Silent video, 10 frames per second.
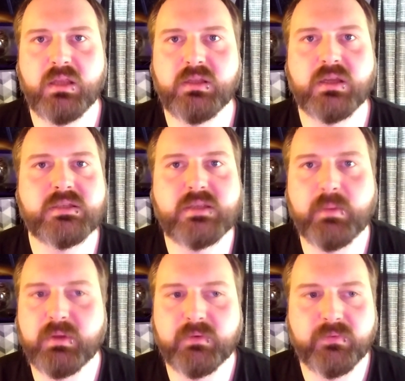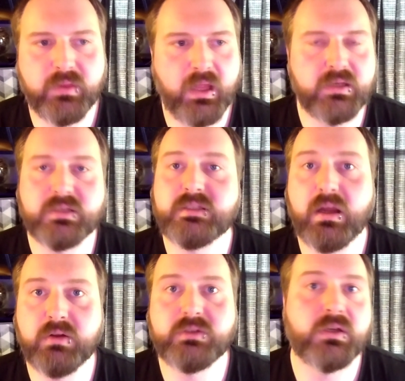does something for that
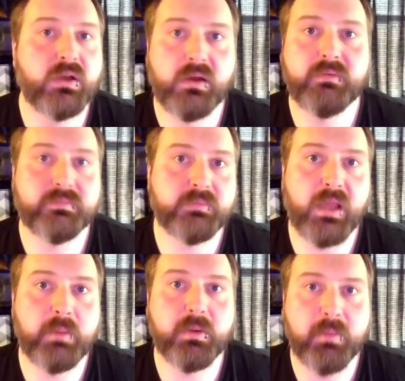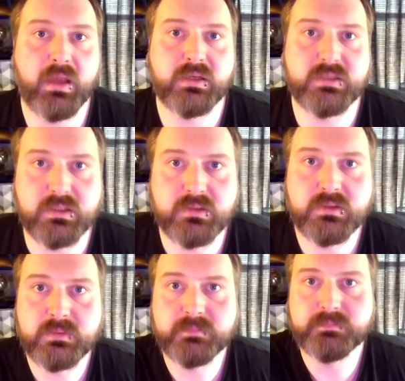nostalgia of gaming magazines.
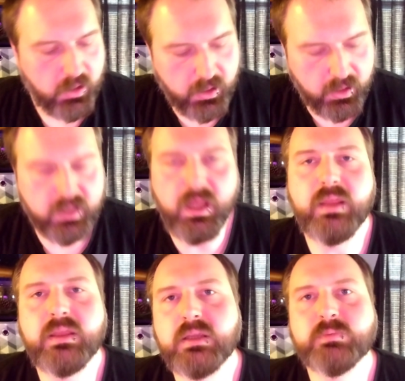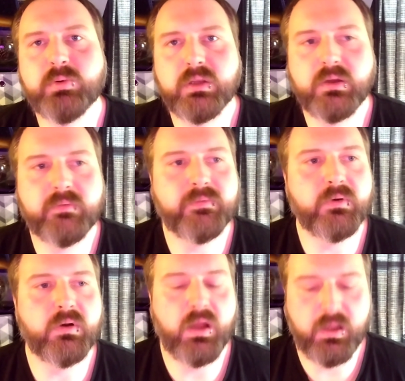I think it's pretty good
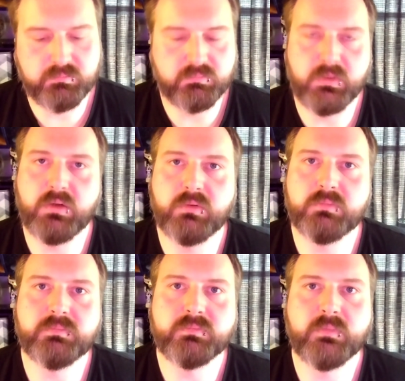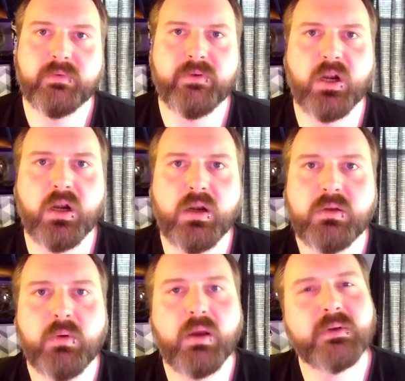for you know, for,
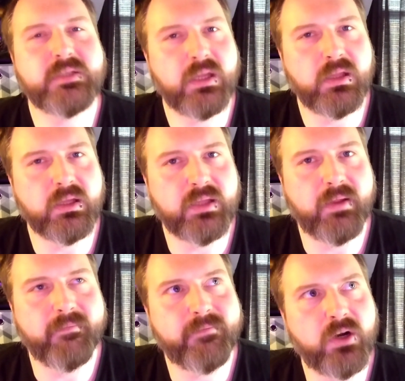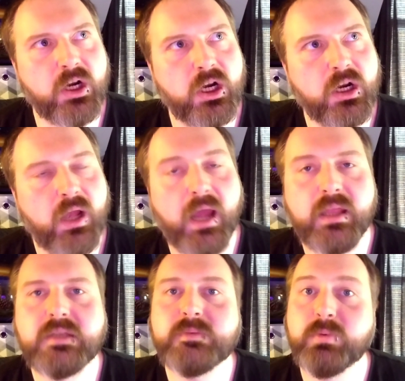why do I say it like that? For, I
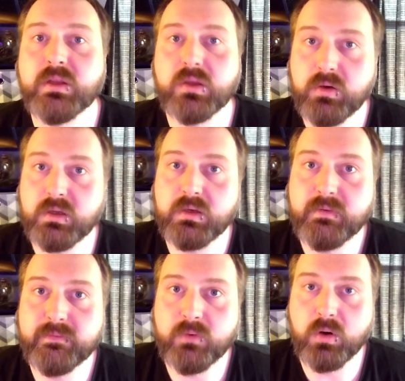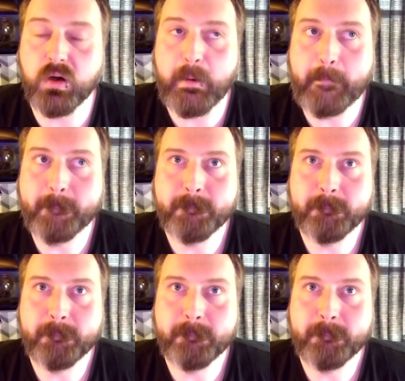think it's pretty good for